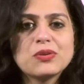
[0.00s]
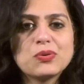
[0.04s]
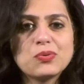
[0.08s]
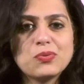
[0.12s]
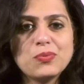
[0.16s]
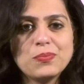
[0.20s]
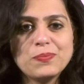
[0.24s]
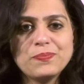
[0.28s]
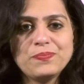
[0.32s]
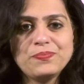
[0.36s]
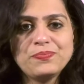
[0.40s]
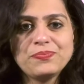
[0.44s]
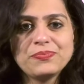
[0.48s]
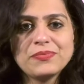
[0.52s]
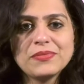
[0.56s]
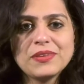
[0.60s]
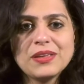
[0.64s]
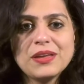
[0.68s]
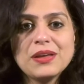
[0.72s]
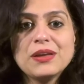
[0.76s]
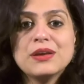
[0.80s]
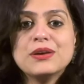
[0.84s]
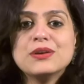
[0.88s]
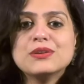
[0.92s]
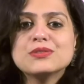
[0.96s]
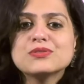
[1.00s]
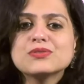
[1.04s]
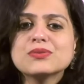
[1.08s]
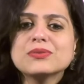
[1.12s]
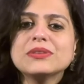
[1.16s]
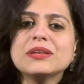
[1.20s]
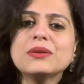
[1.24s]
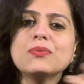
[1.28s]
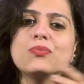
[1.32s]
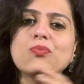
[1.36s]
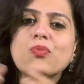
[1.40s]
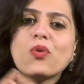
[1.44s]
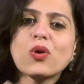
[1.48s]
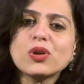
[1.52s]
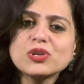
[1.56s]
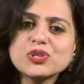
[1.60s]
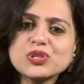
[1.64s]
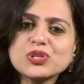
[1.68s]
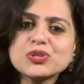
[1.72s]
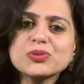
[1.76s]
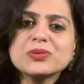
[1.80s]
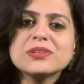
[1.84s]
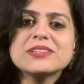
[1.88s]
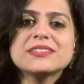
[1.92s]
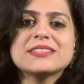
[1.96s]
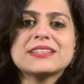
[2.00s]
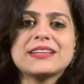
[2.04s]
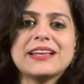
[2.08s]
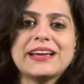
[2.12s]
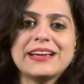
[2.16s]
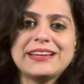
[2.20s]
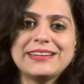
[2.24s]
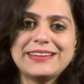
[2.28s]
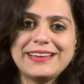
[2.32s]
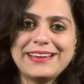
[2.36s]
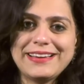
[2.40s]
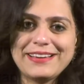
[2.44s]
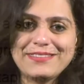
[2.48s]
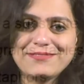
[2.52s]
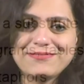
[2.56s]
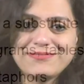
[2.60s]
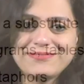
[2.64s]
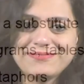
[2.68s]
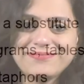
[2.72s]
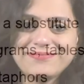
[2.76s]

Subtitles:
room? So then what should a slide have?